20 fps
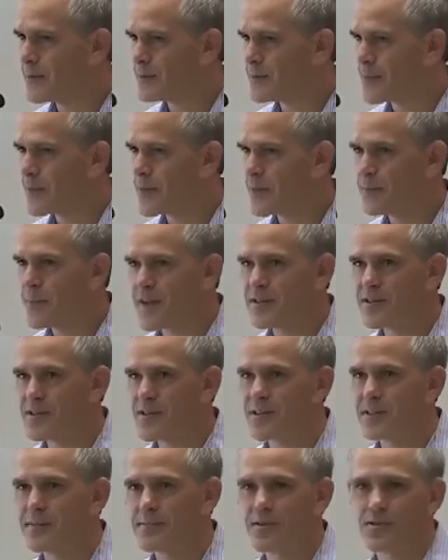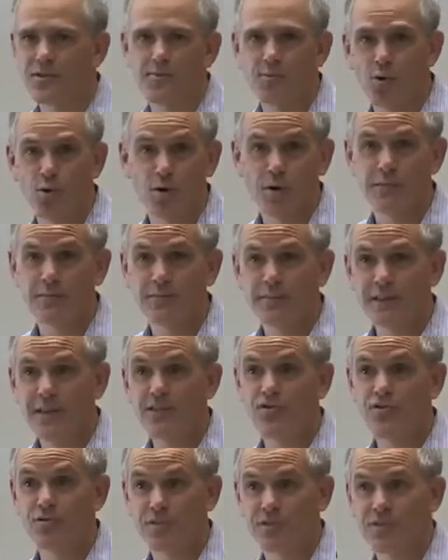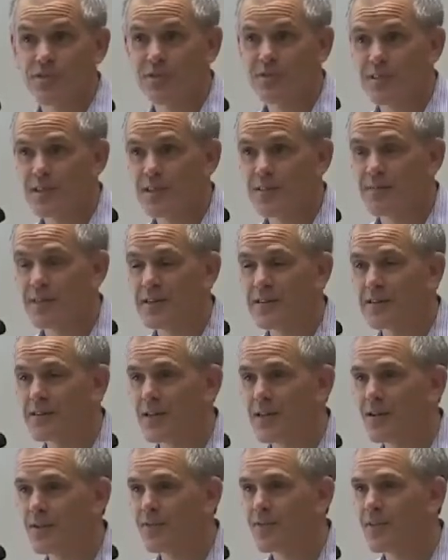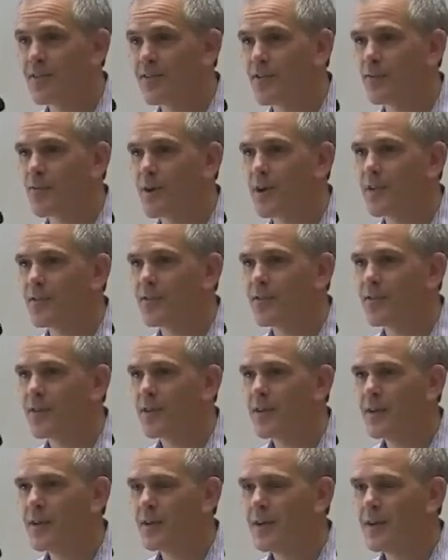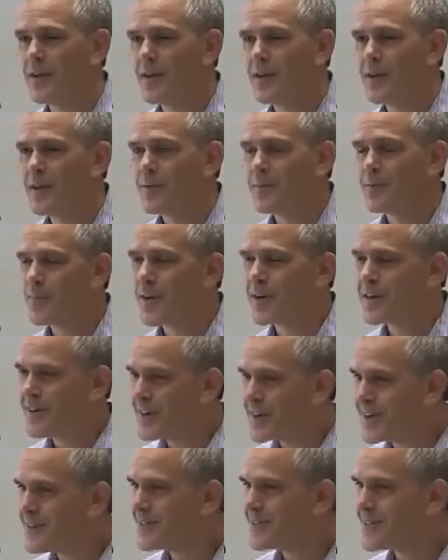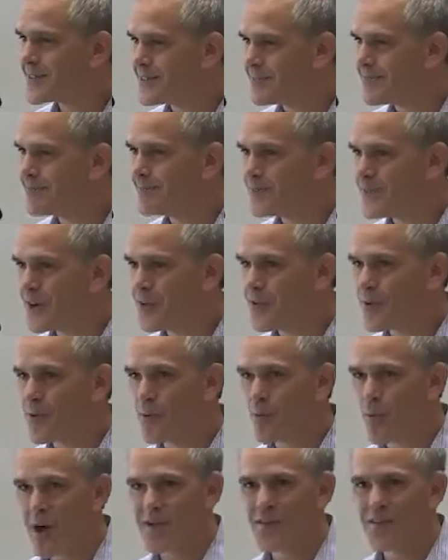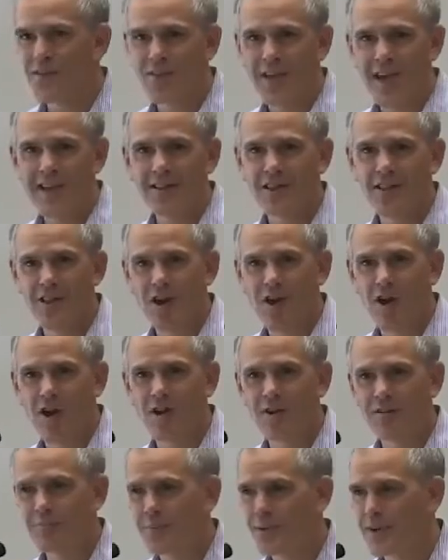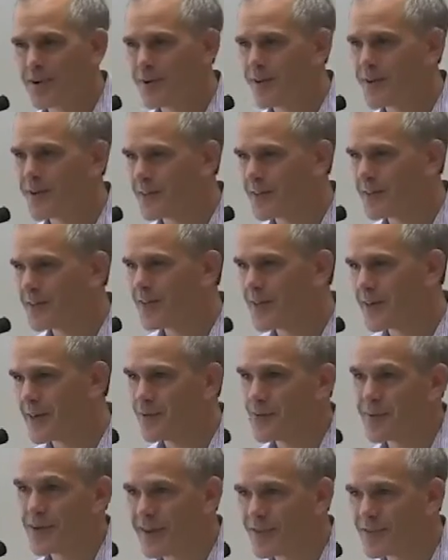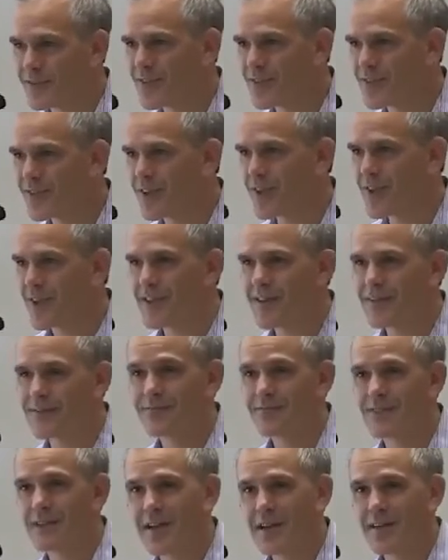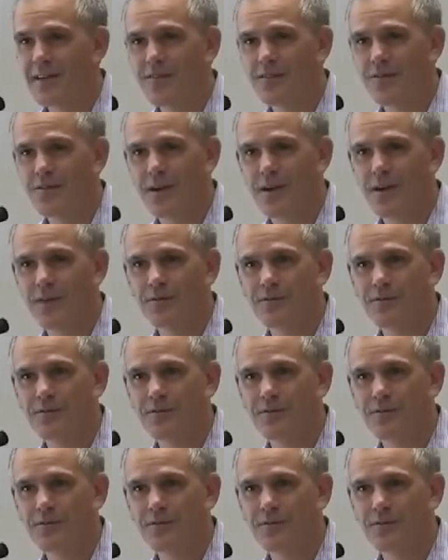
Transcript: pendulum, there's more interest in mental health than there was. But it is, there was that long period, I would have to say, of 10, 12